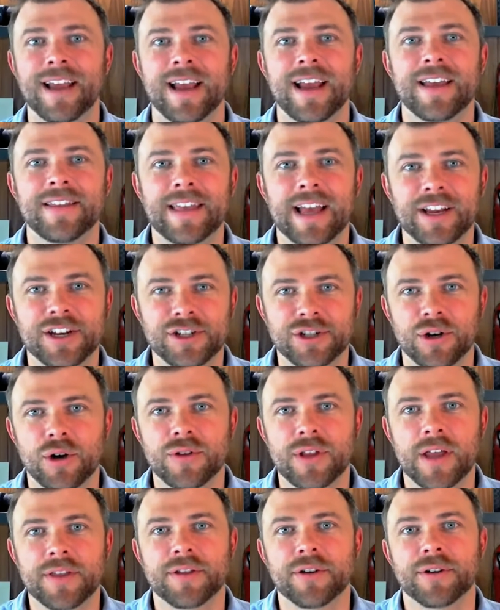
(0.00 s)
that
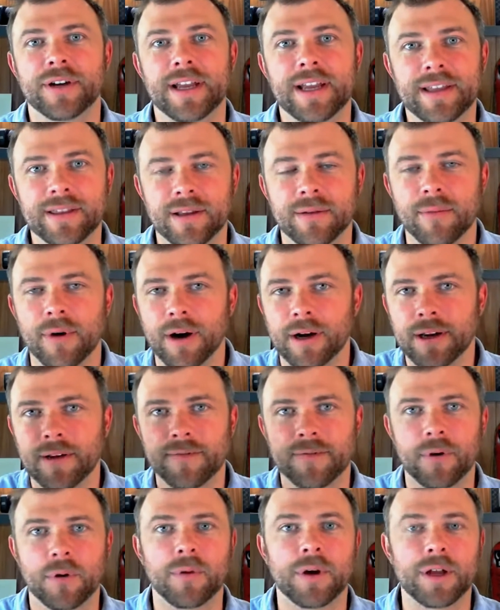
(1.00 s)
show that they're in the
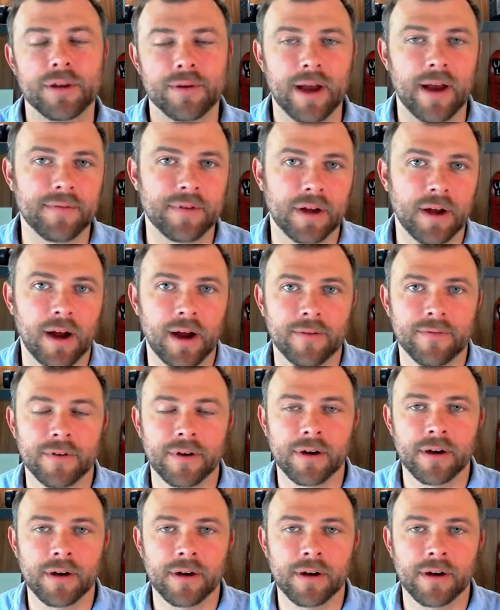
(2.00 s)
market for what you have to offer.